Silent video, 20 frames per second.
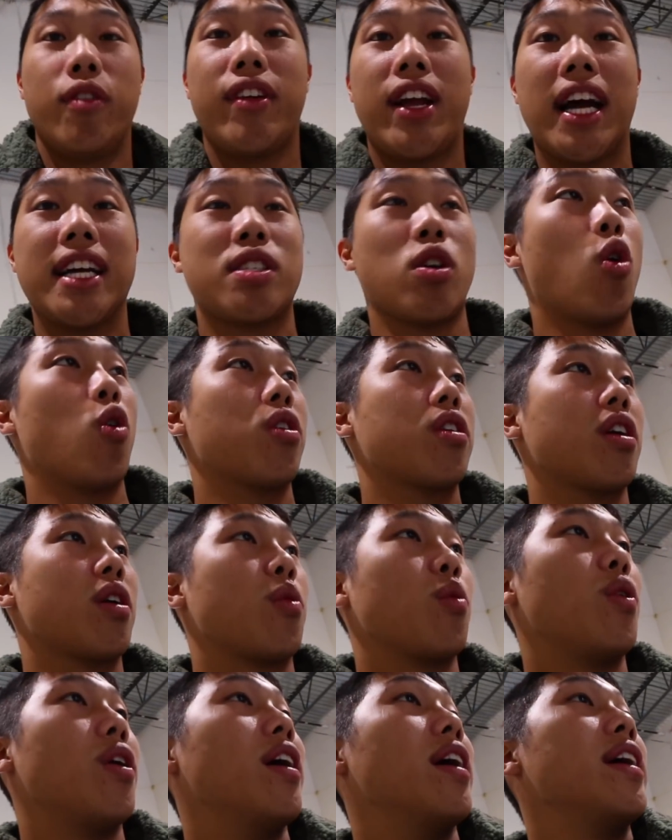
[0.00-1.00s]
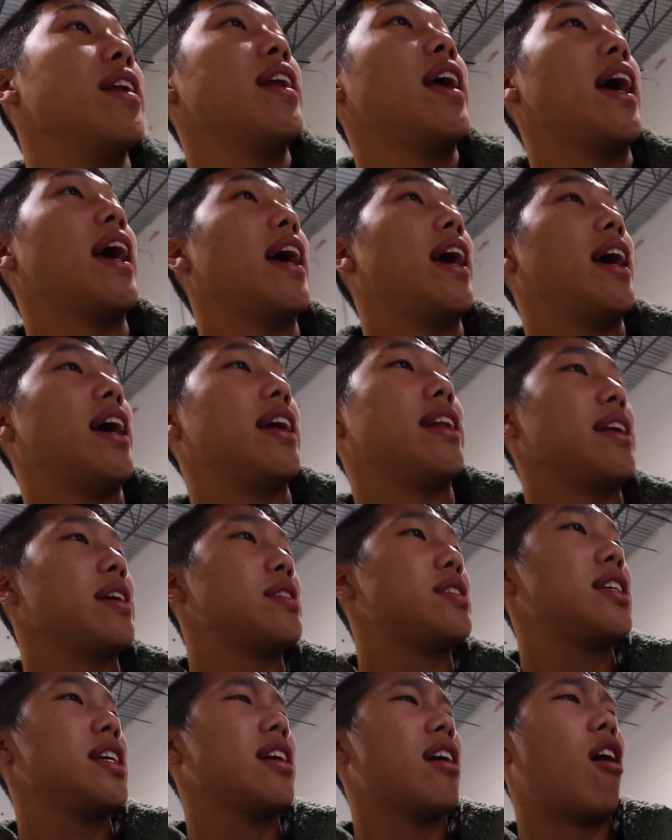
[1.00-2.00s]
if you guys ordered one and
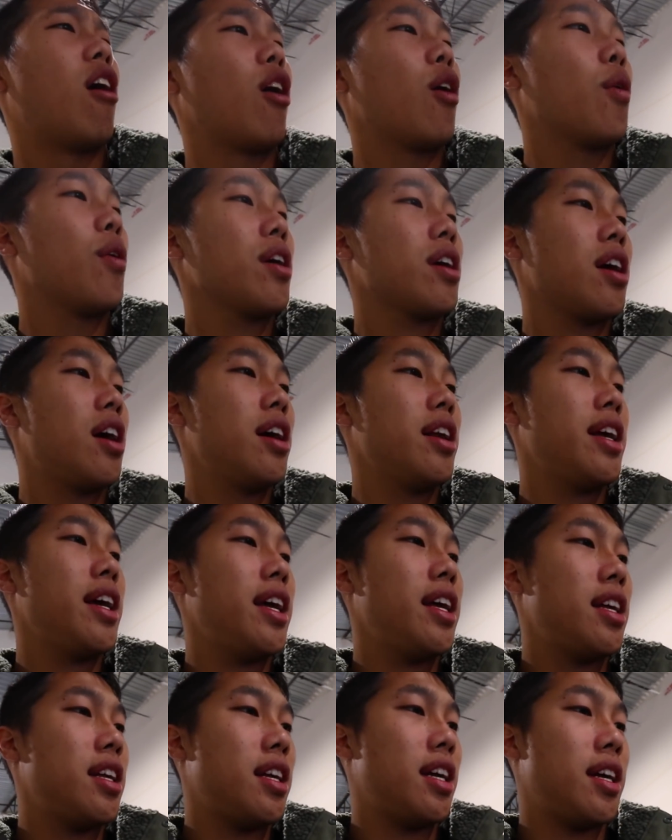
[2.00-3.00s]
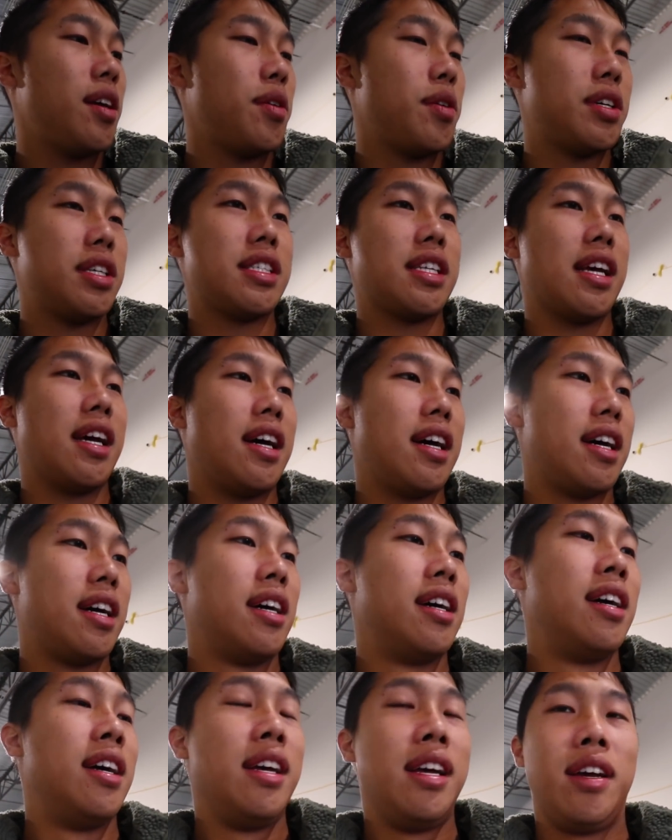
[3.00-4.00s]
you see artwork on it, it was
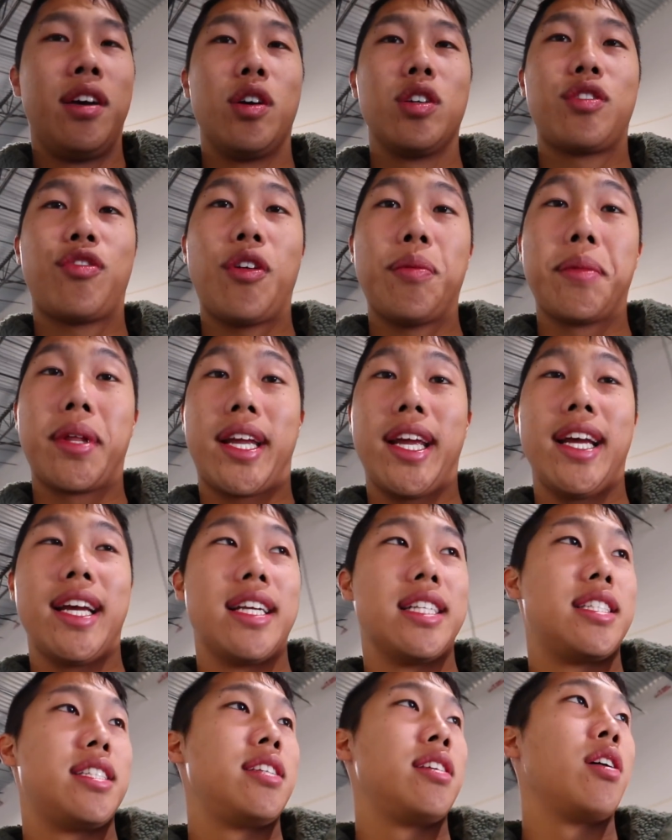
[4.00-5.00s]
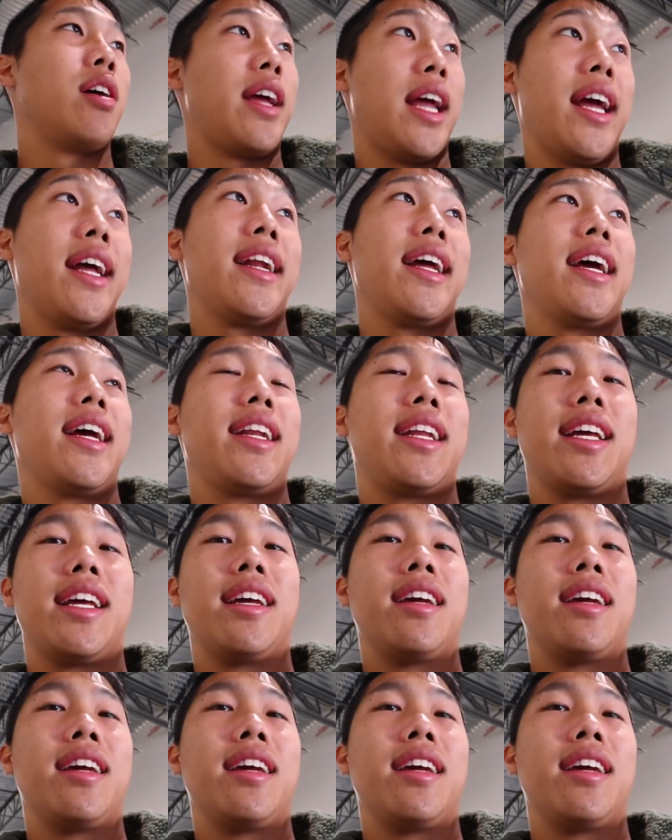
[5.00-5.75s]
from the kids and Andy.